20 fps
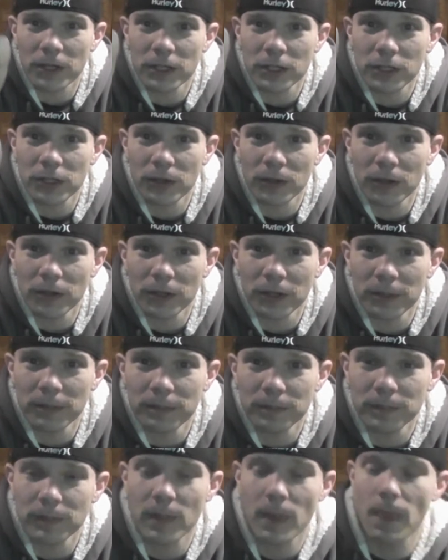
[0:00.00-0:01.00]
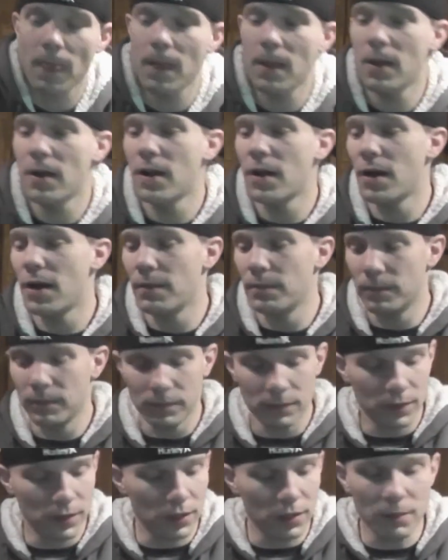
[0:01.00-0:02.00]
controller.
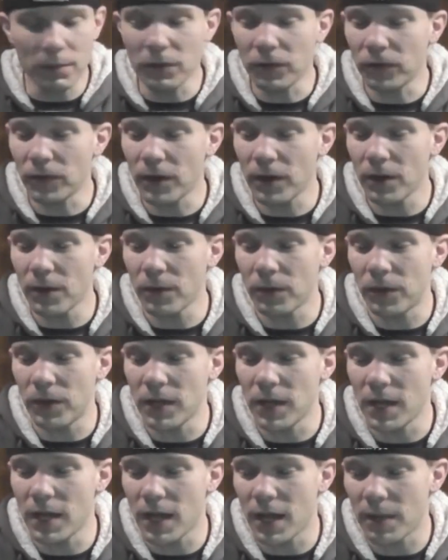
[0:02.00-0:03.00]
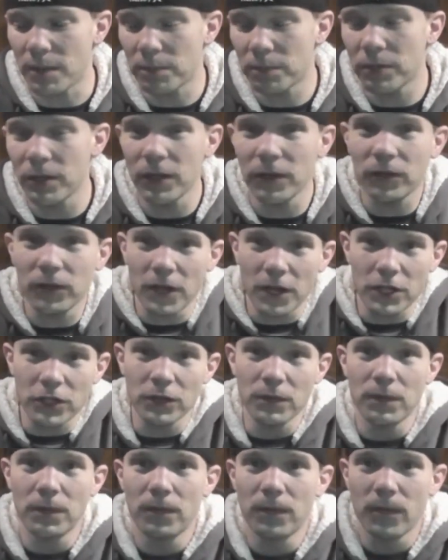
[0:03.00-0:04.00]
Let me start out with the
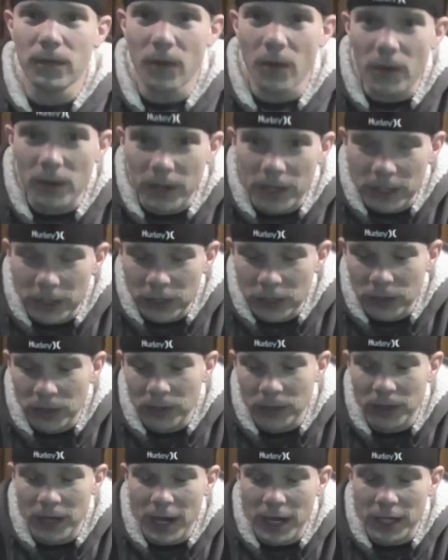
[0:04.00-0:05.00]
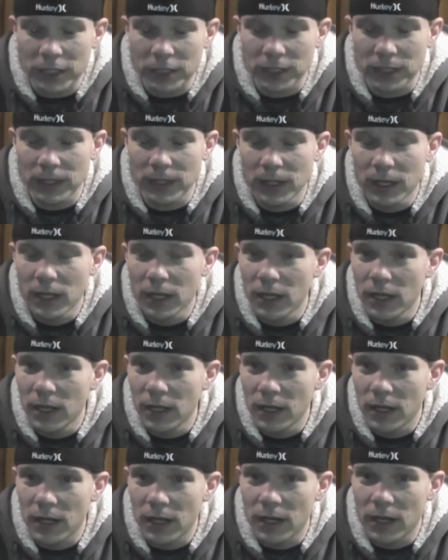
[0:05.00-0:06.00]
PlayStation 4 controller, actually.
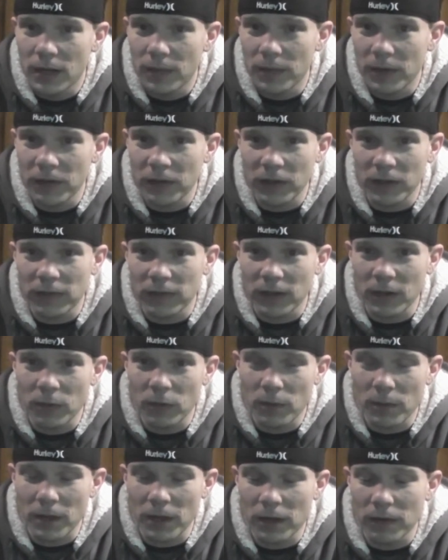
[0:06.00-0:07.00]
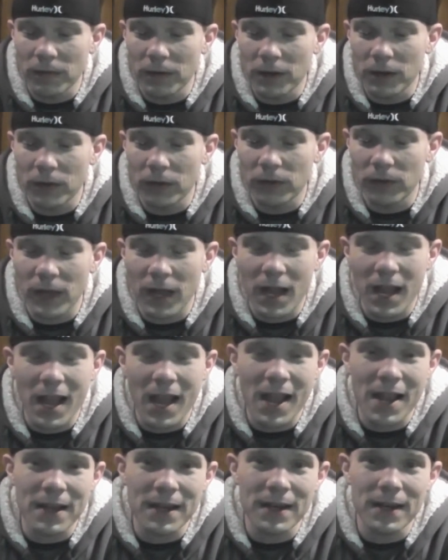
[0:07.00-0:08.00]
As I said in one of my other videos,
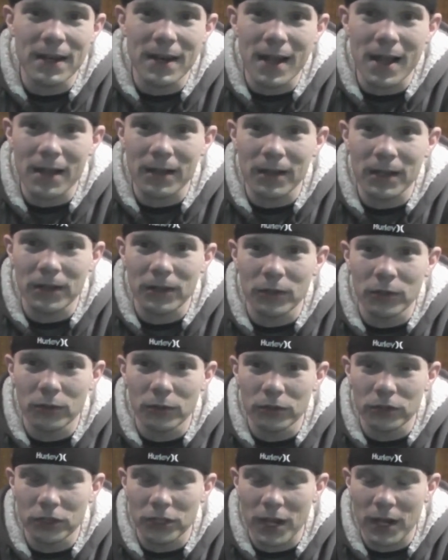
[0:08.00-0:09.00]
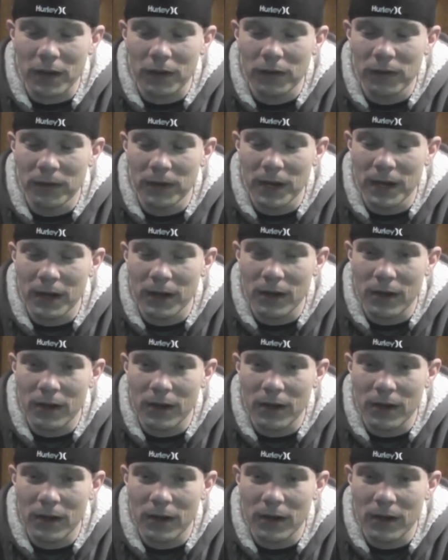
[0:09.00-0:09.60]
I did not like the DualShock 3 at